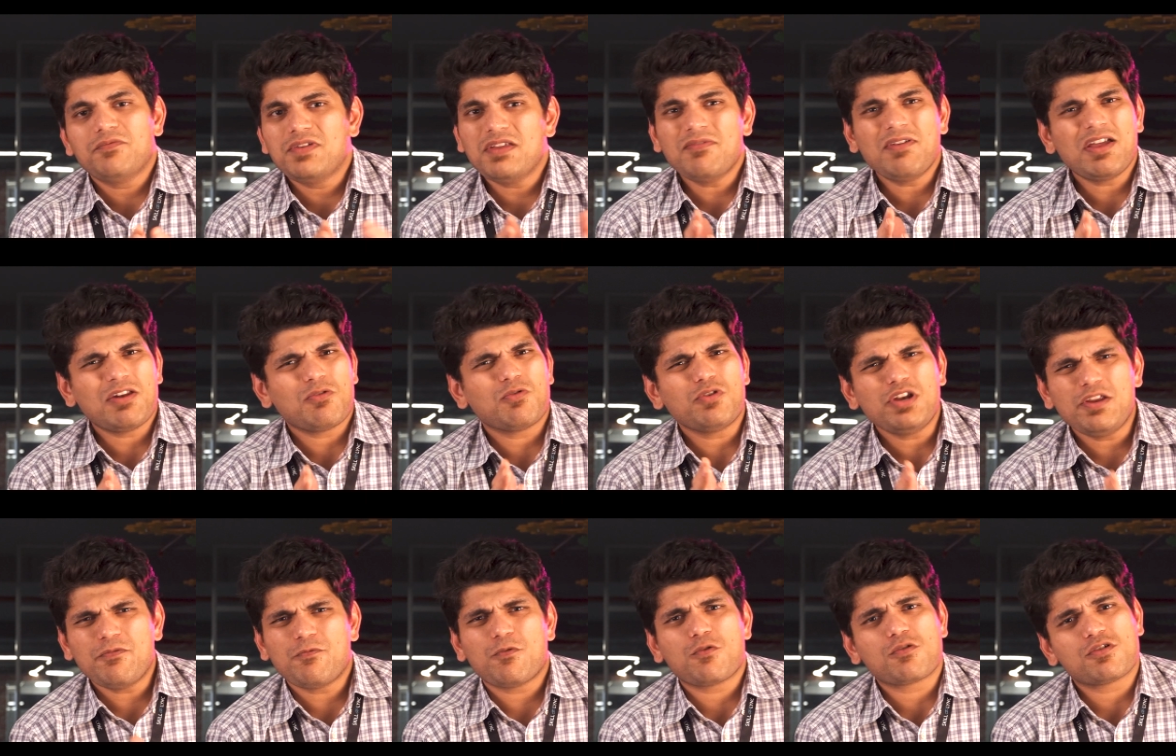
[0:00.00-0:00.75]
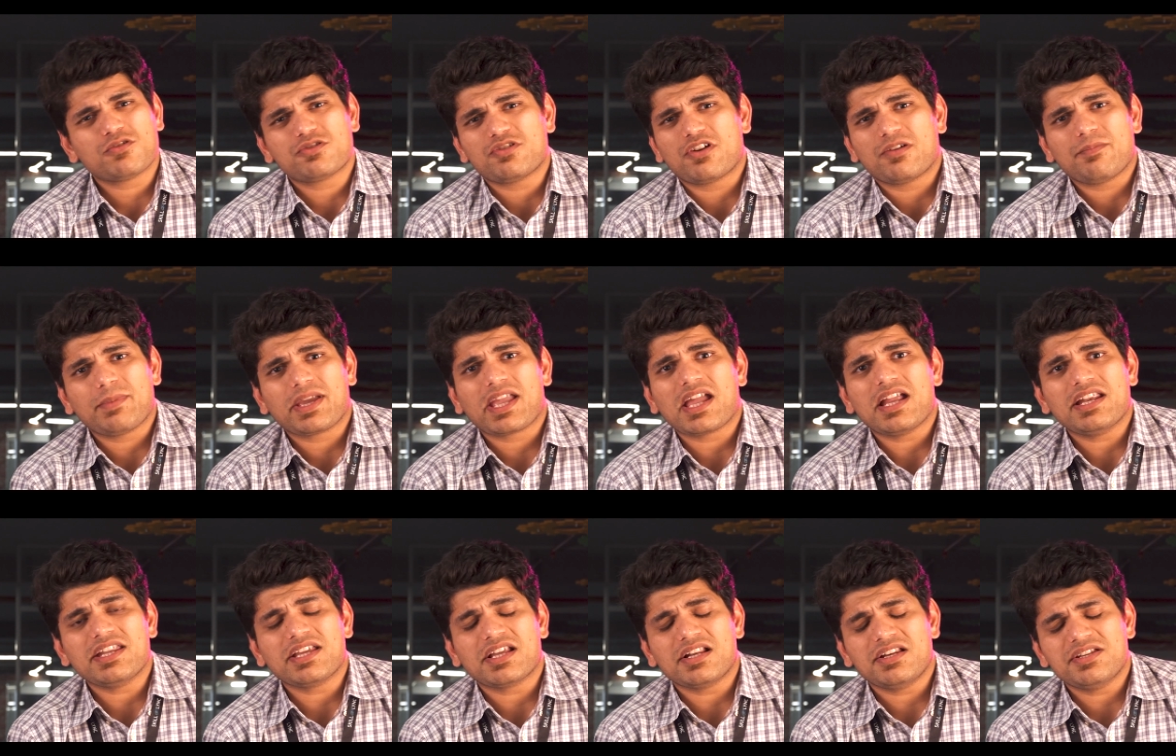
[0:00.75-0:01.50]
we were only focused on
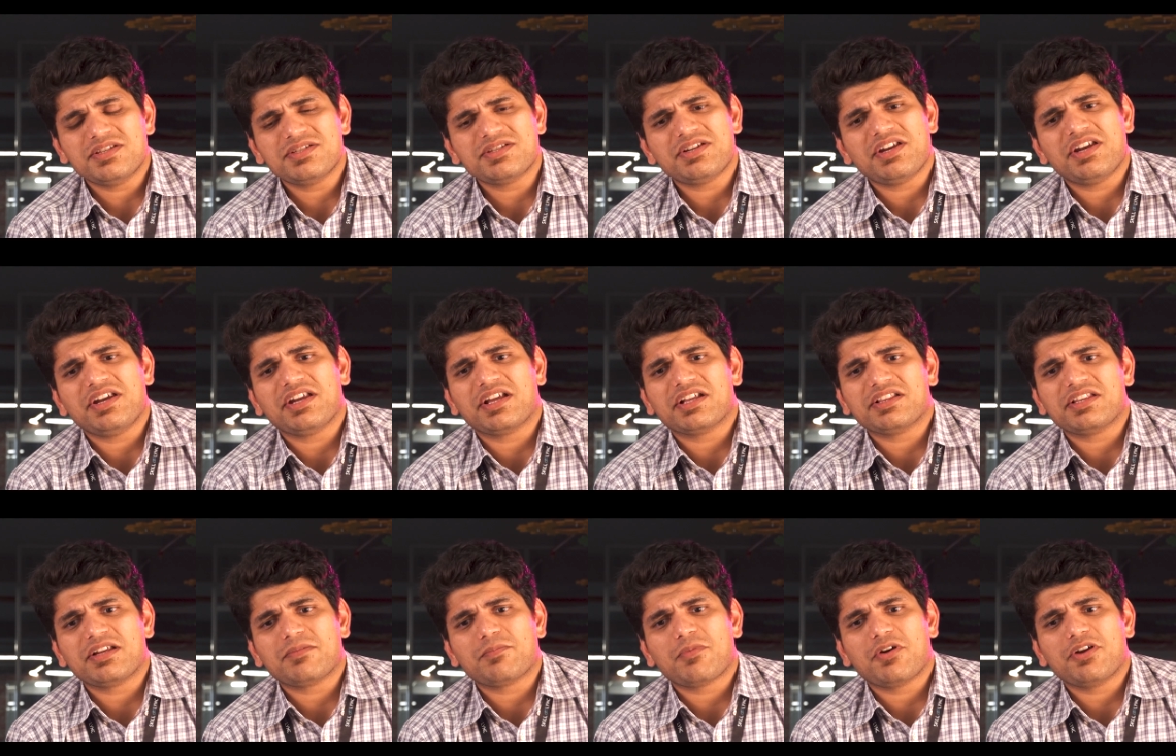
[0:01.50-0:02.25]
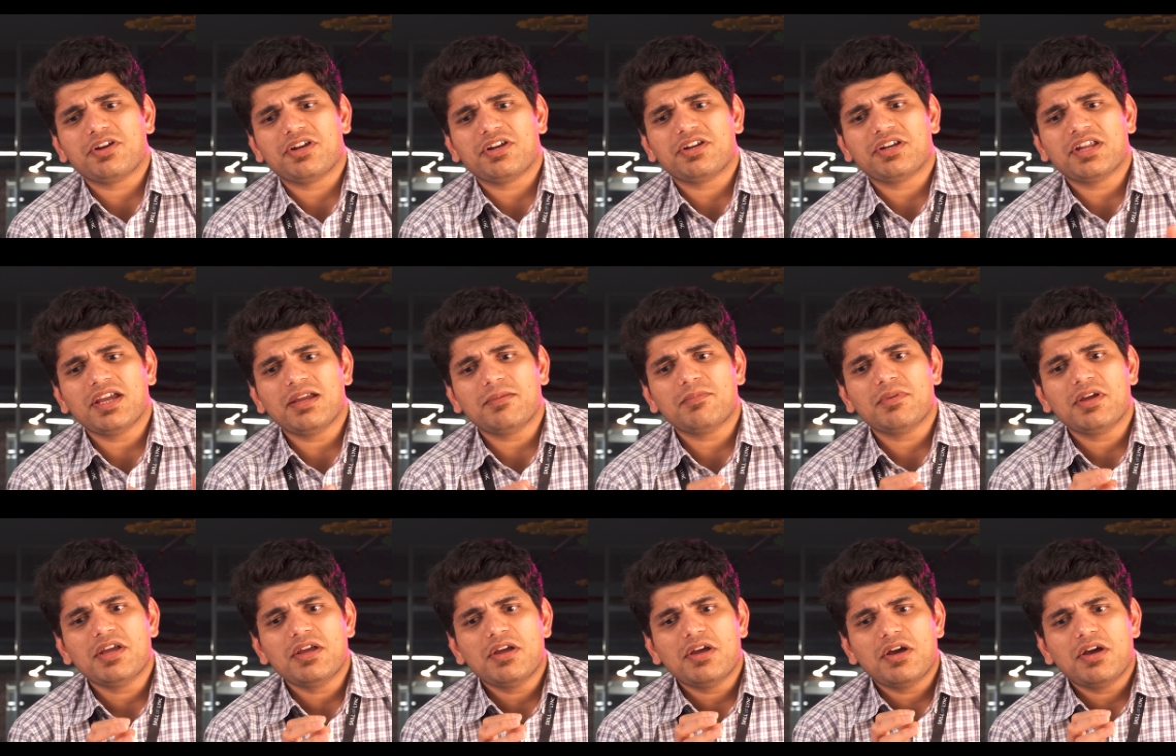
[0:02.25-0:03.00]
mechanical engineering at that point in time.